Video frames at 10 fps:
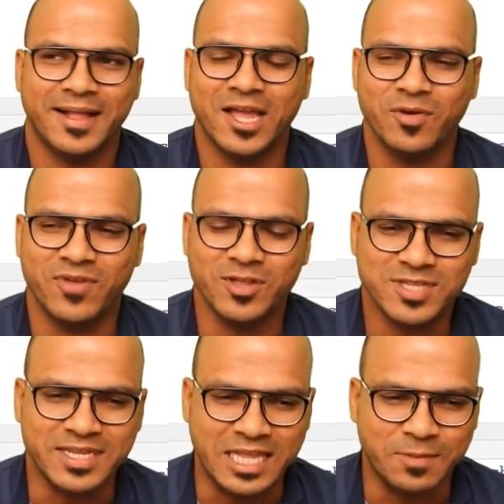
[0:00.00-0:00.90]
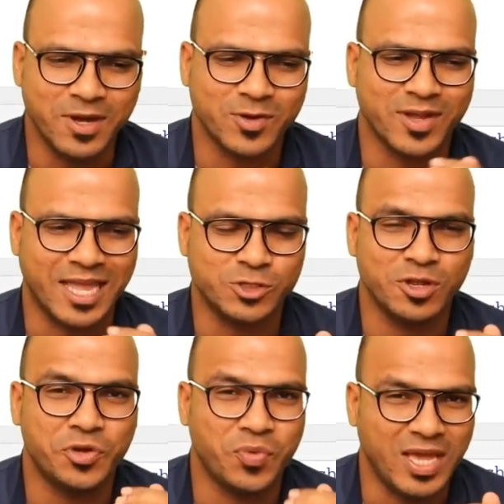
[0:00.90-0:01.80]
Now, when you say debug, you can
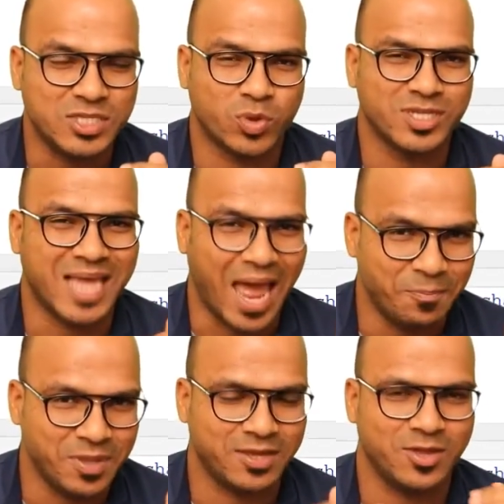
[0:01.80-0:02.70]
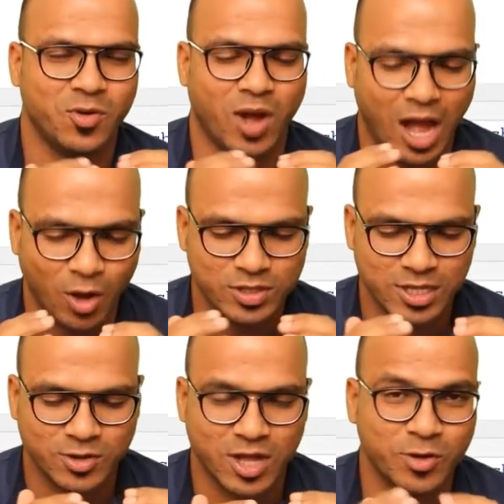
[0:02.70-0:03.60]
actually trace what is happening.
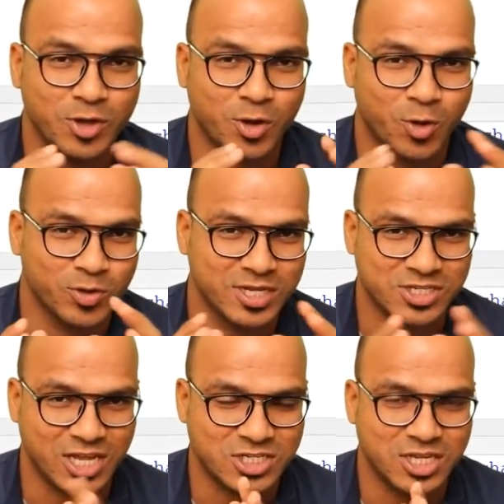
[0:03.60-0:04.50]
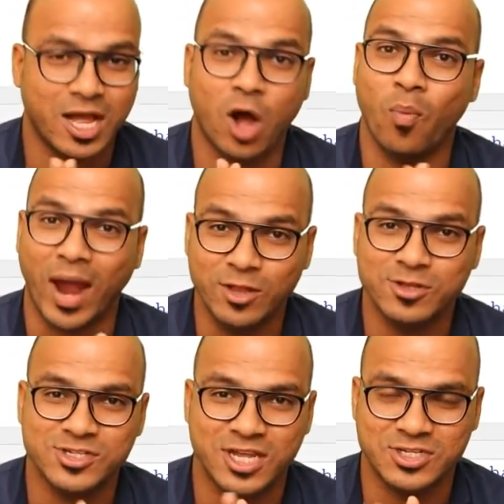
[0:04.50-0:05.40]
How your code is changing, how value
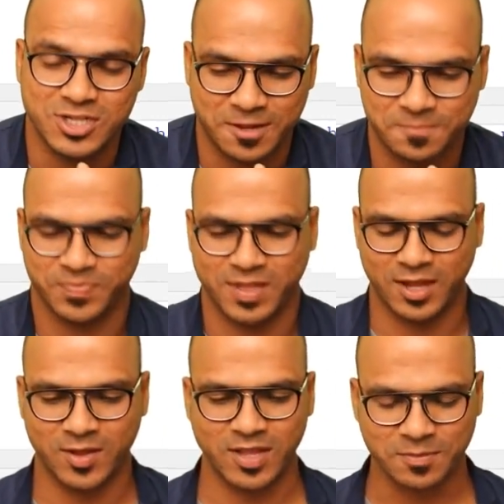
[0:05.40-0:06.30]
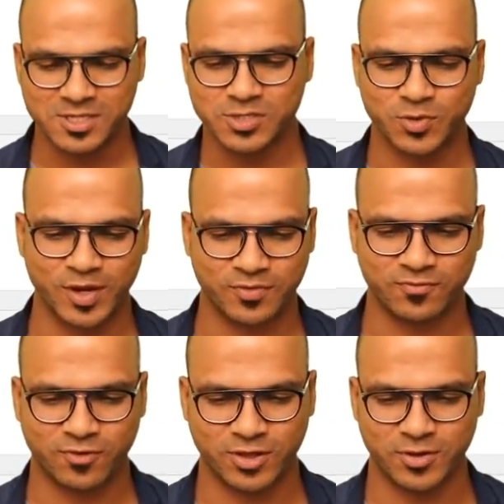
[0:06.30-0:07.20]
is changing. Let me just do
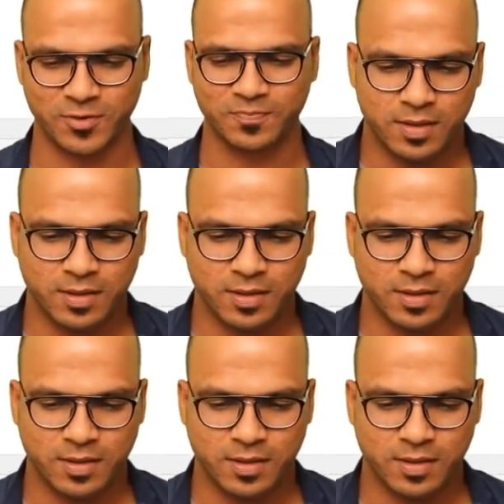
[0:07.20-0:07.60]
it for you.